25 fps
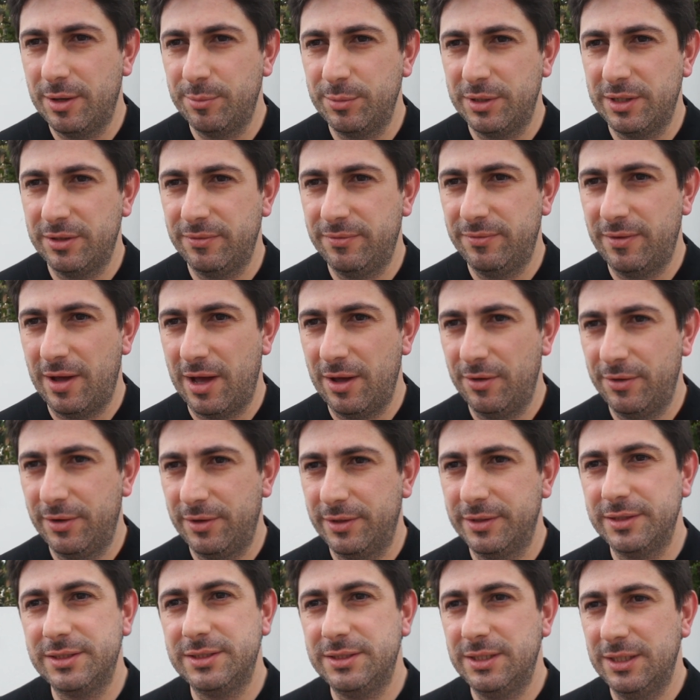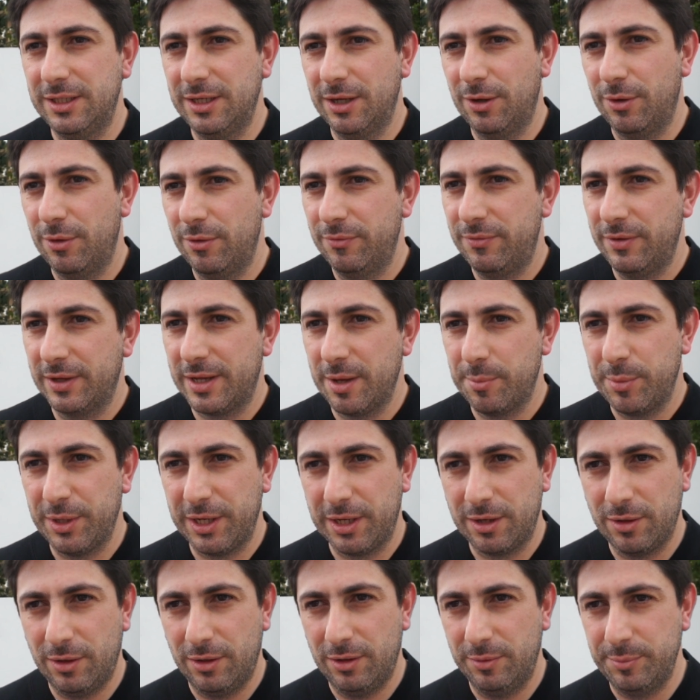I'm the founder and the CEO of a
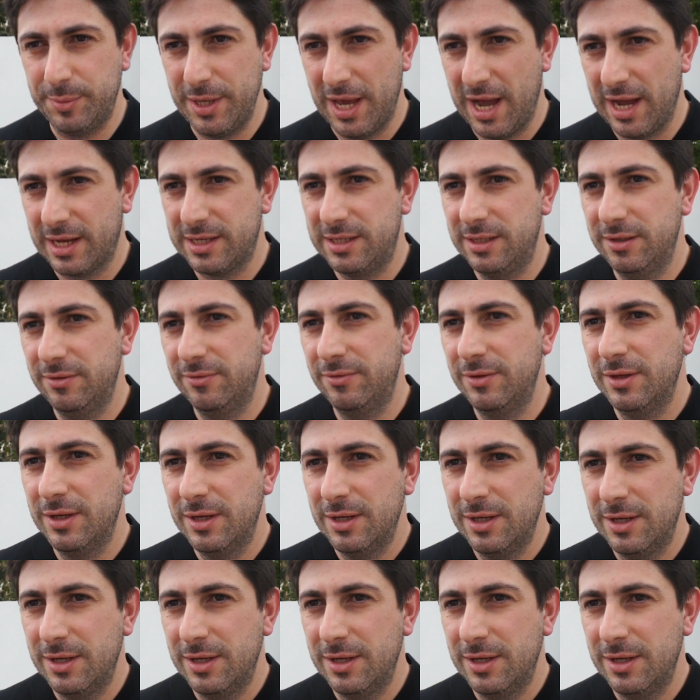company called beActive.